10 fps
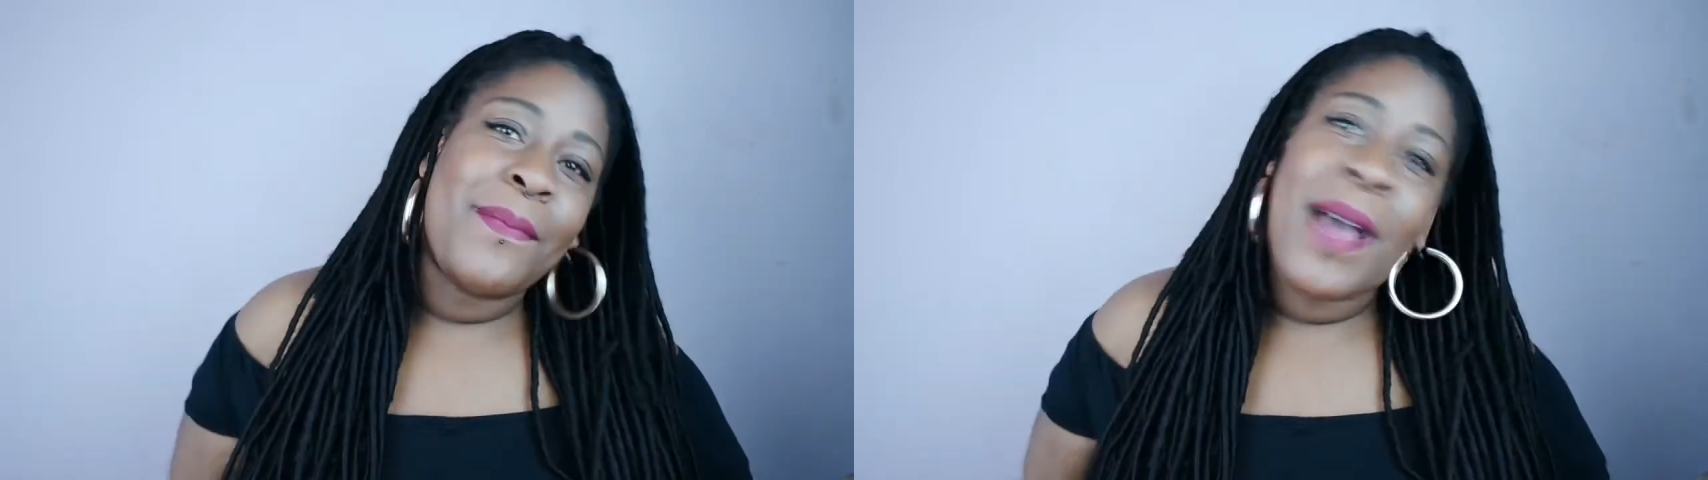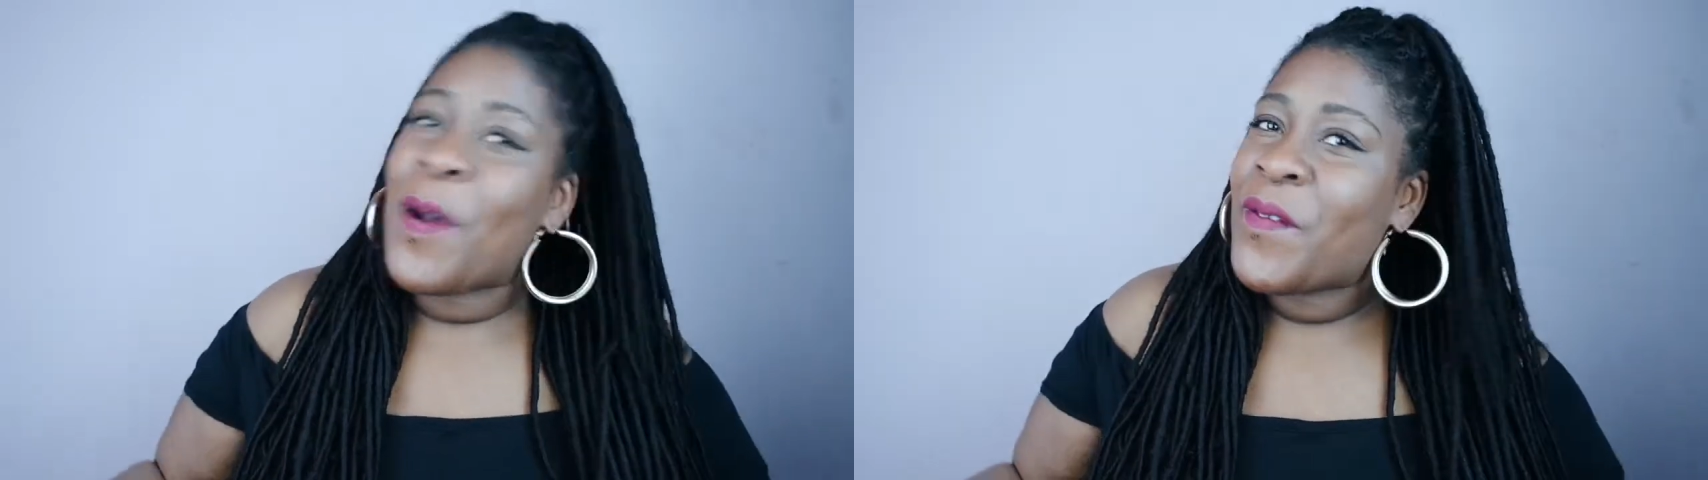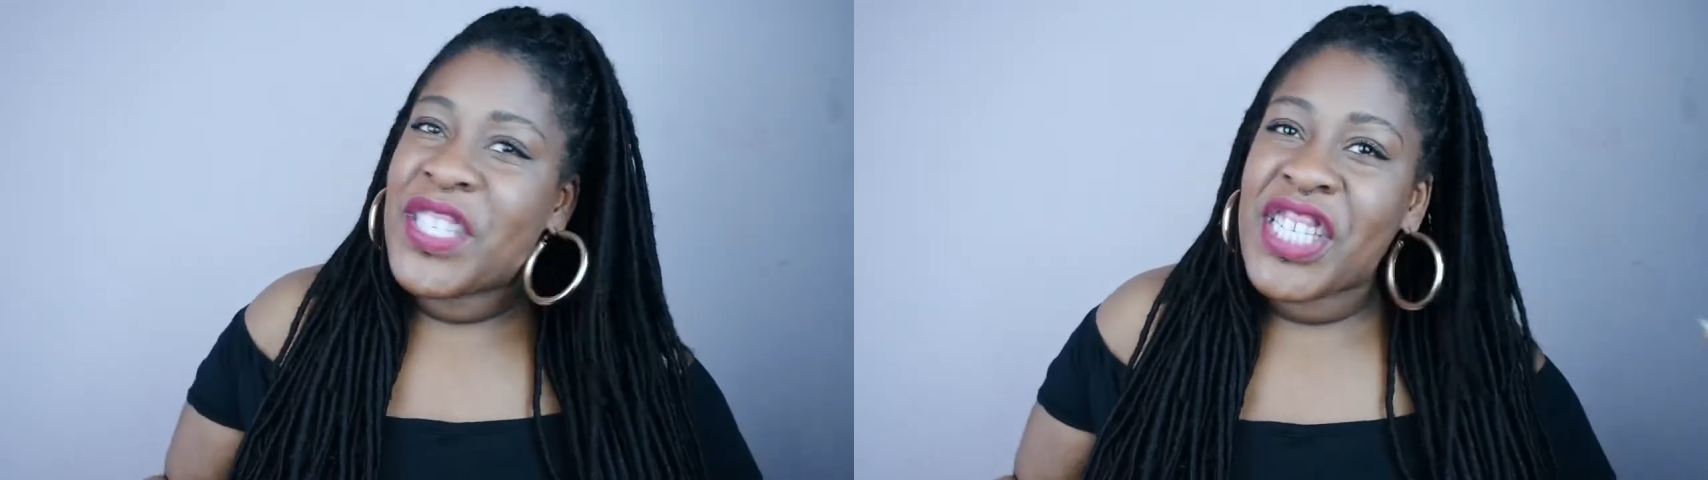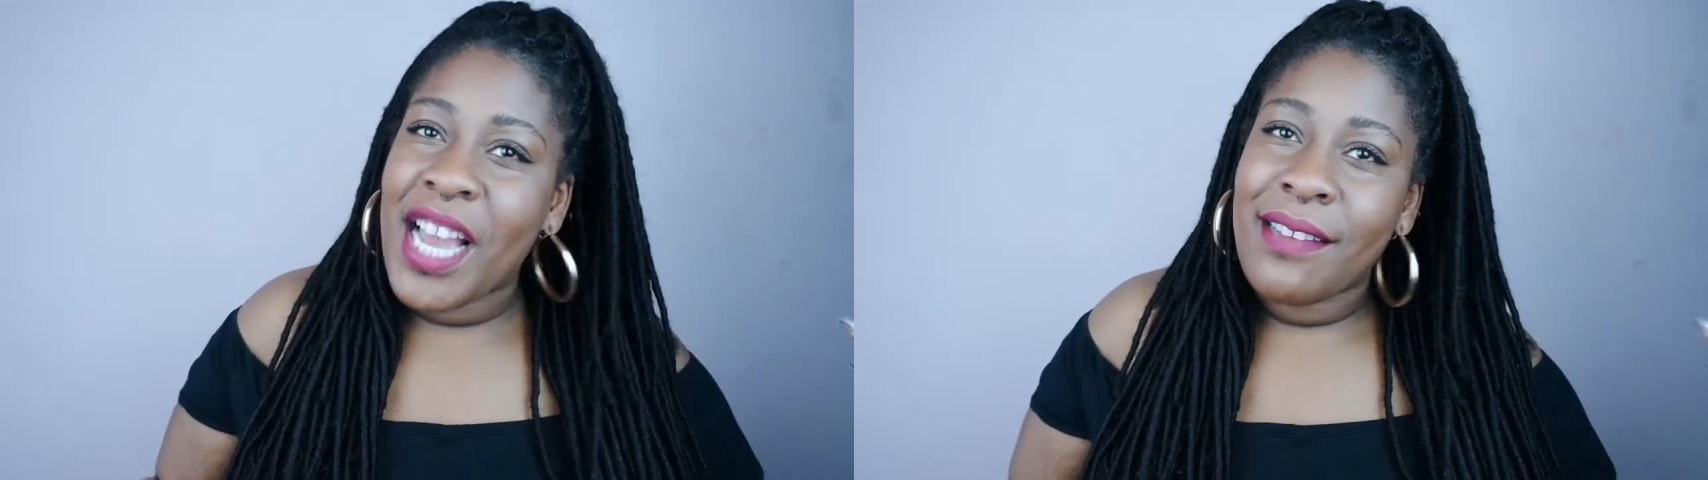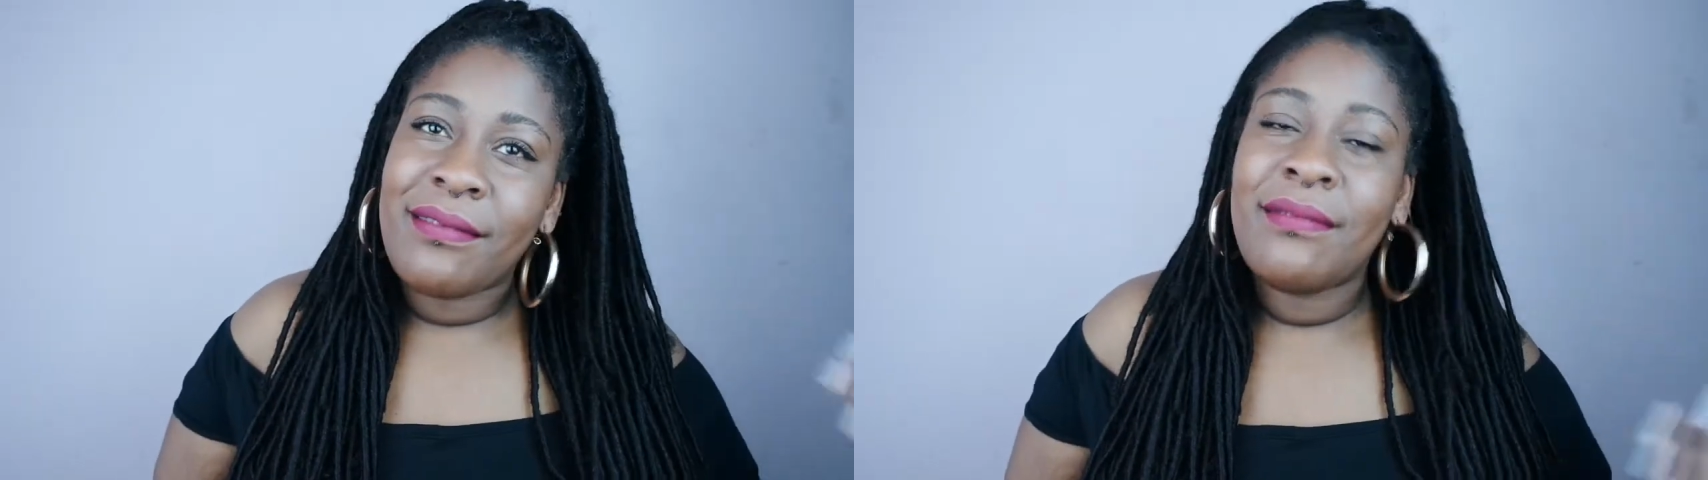to my old
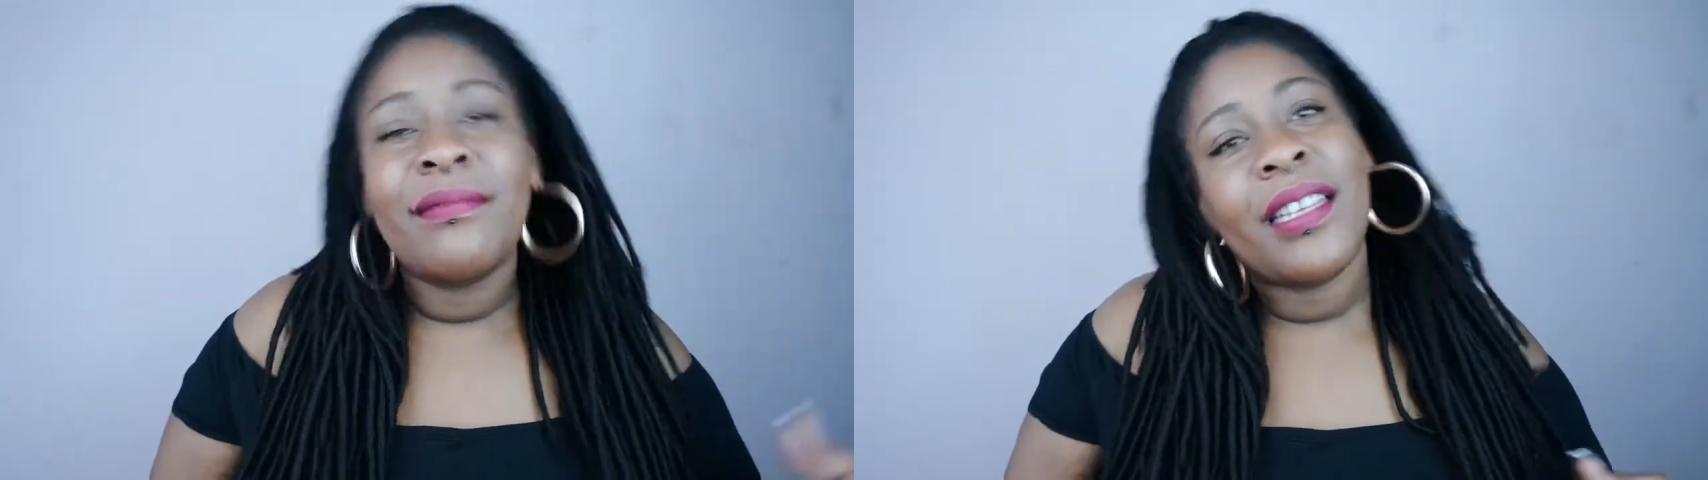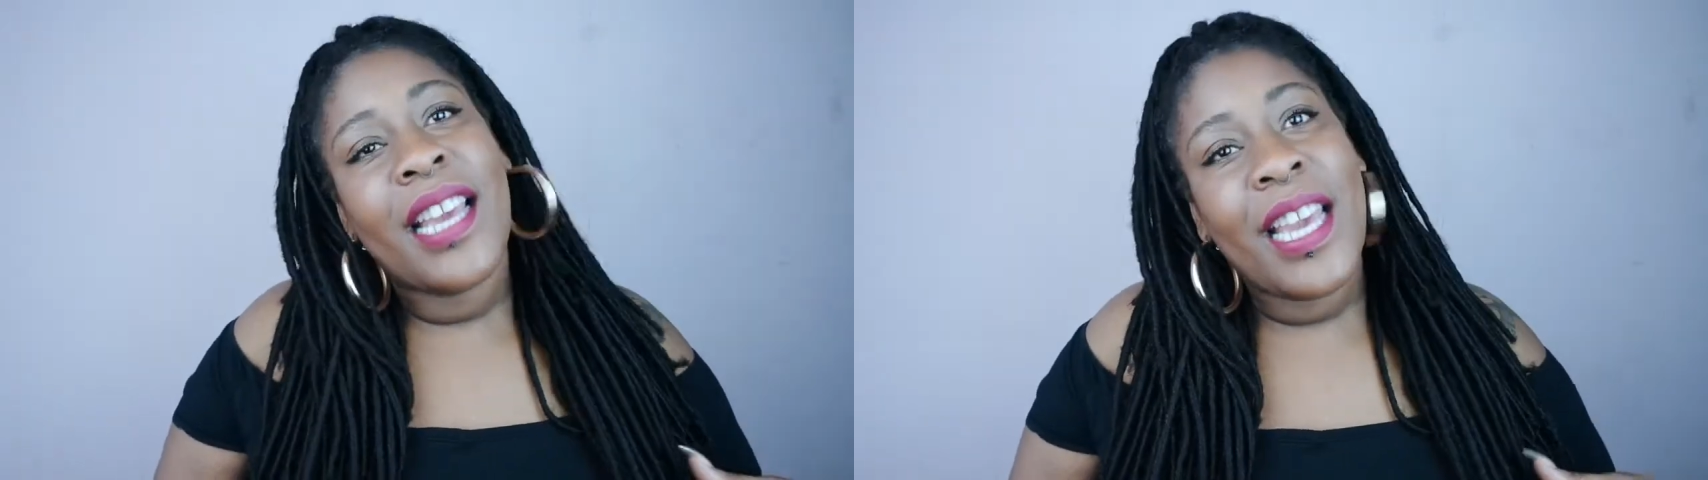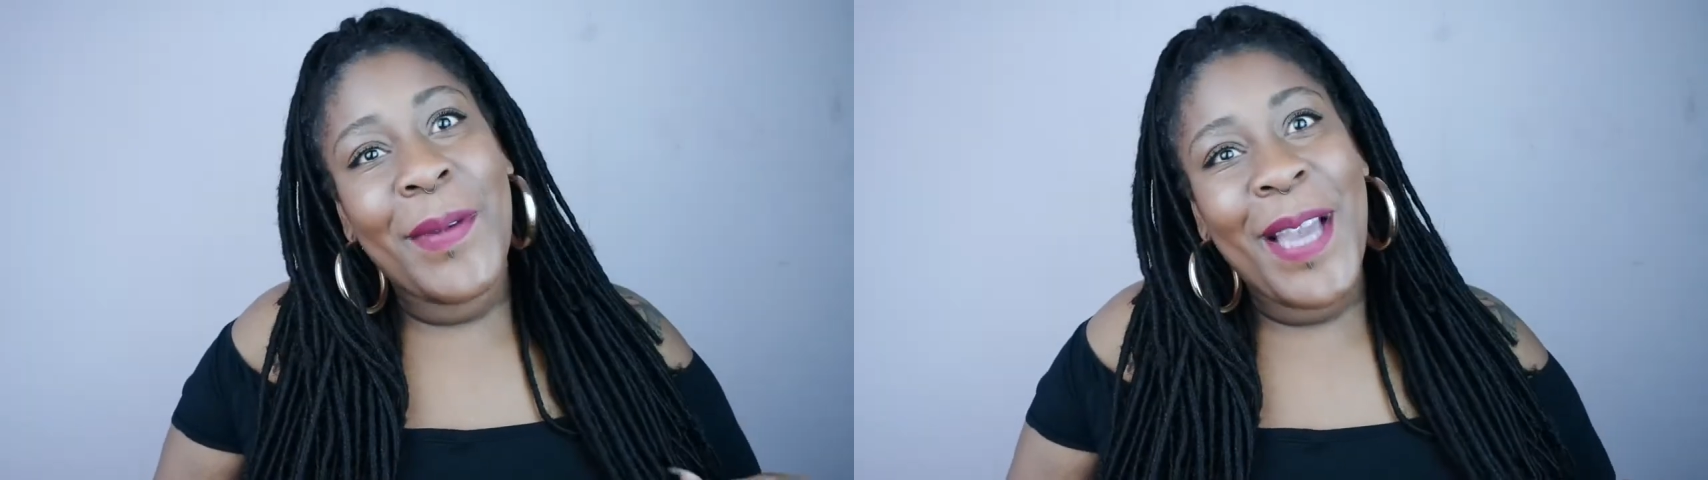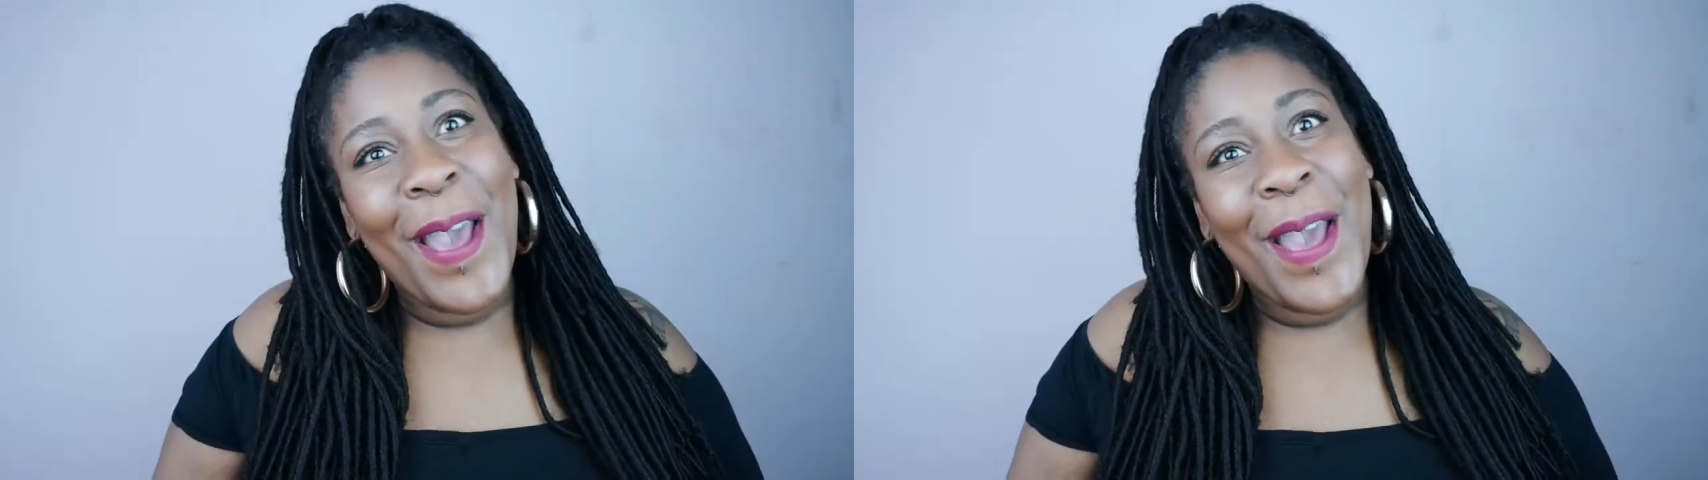video. Here we go.